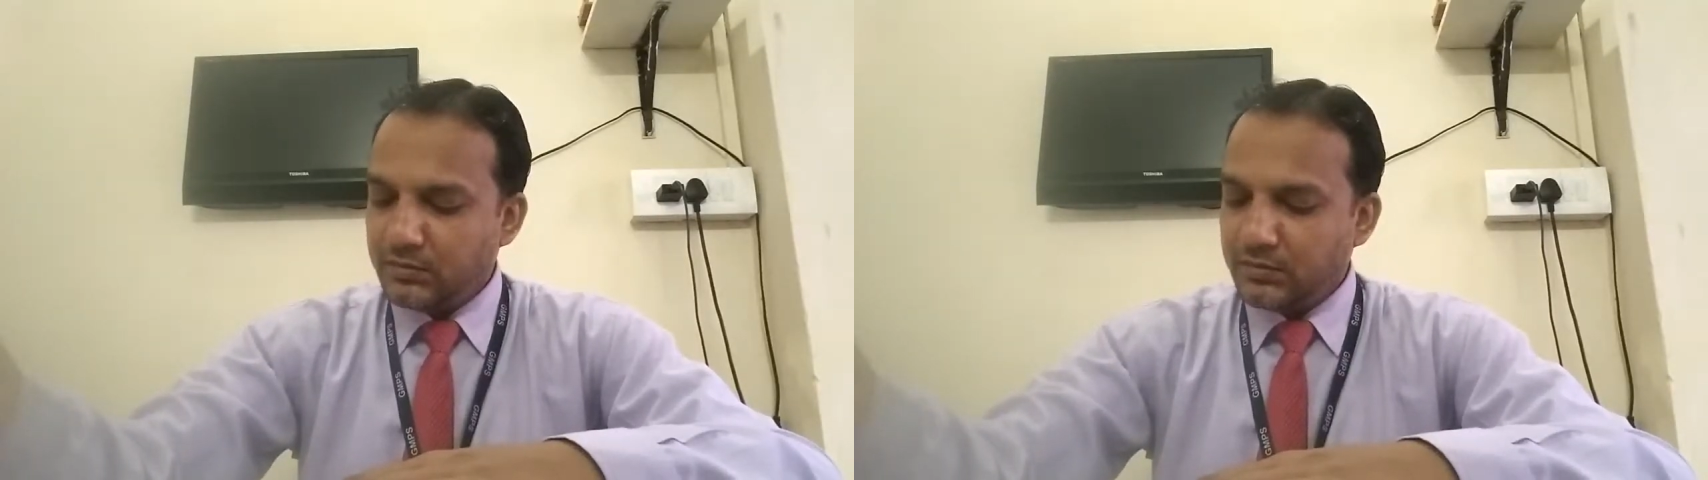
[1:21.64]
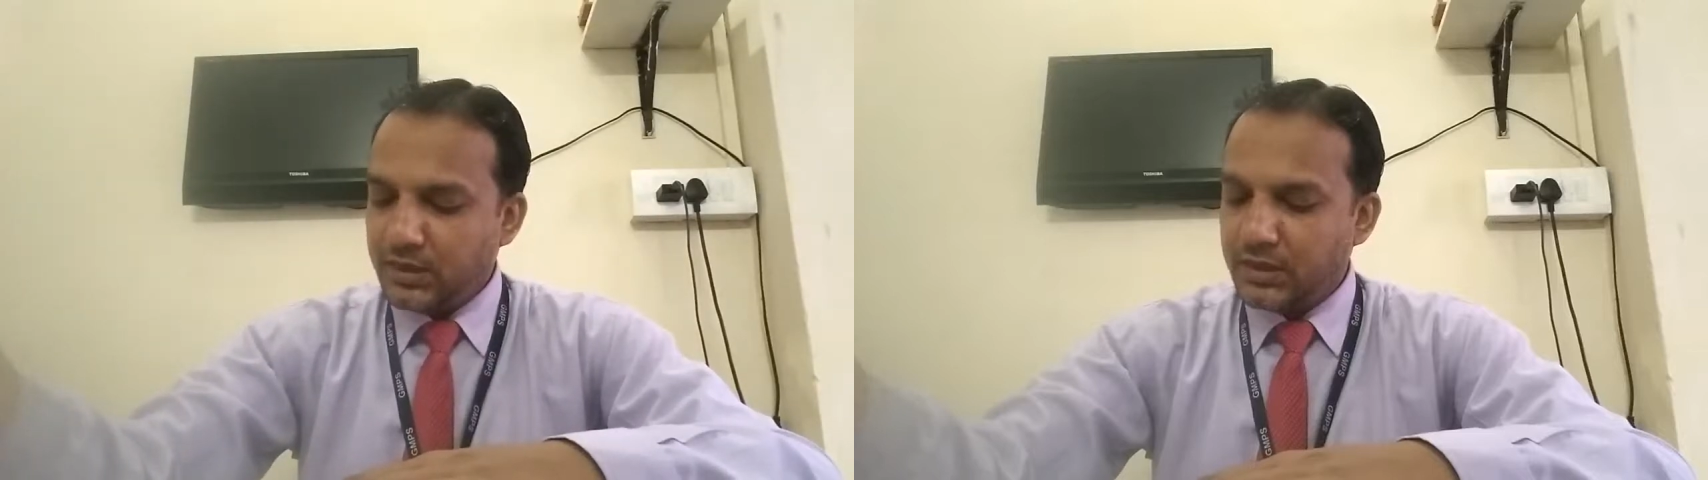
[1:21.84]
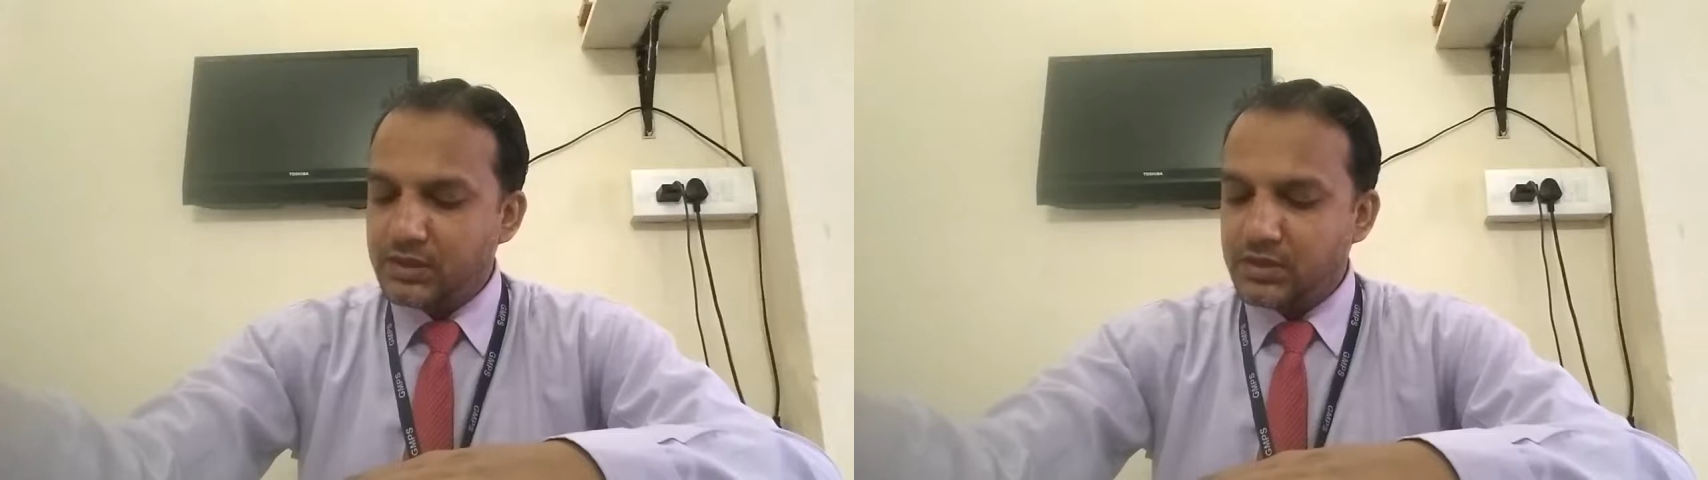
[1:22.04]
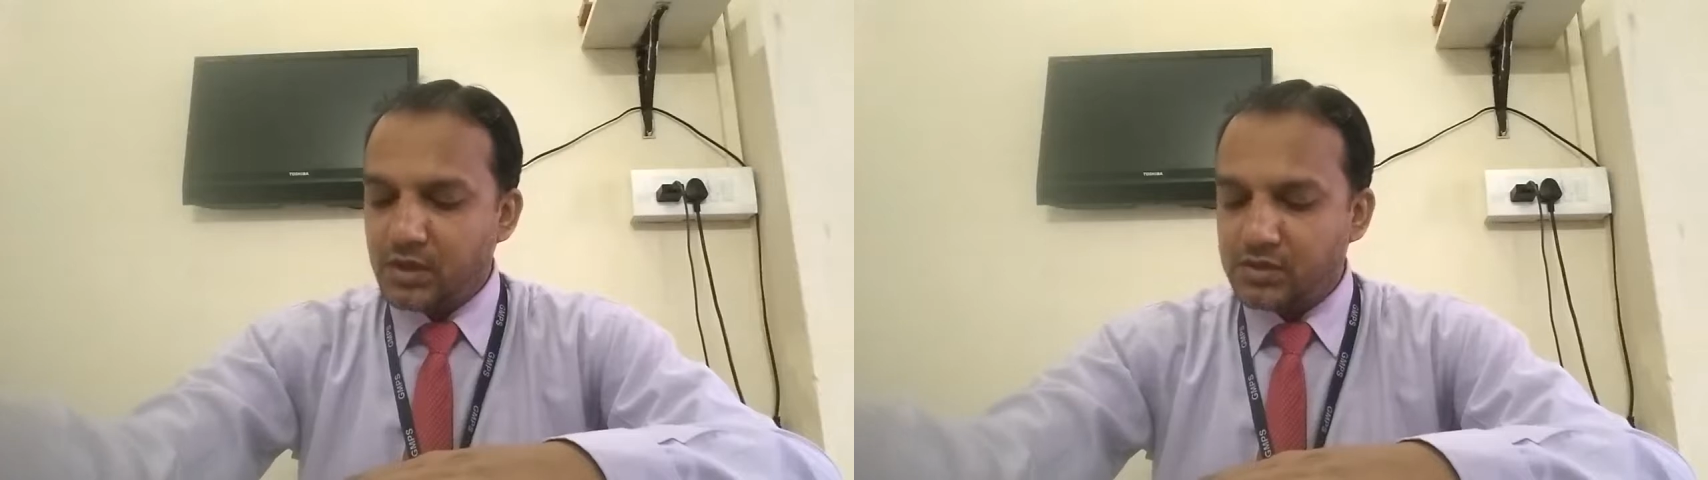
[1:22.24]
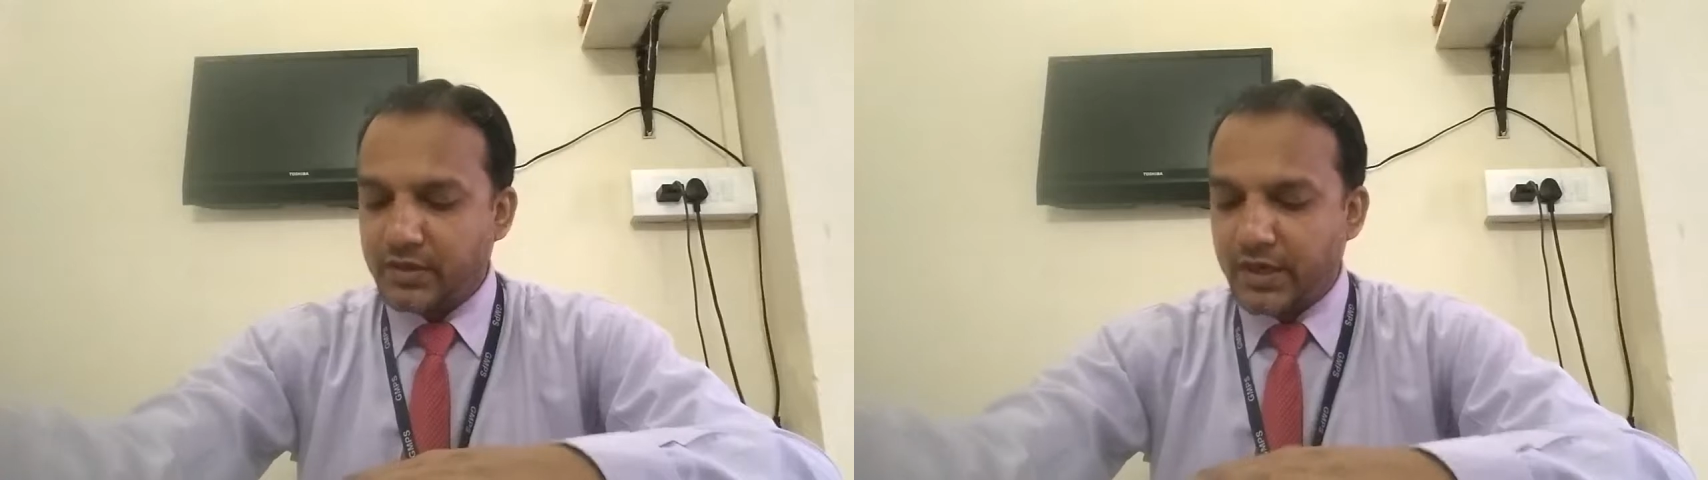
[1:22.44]
it is
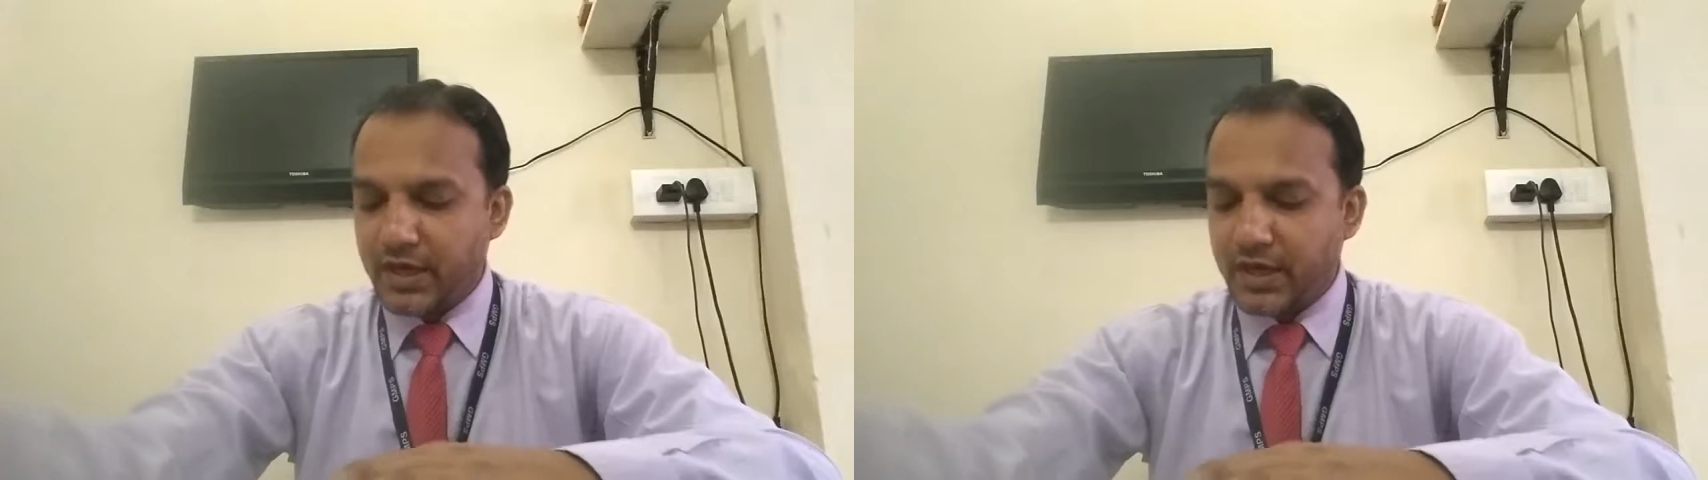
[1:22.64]
also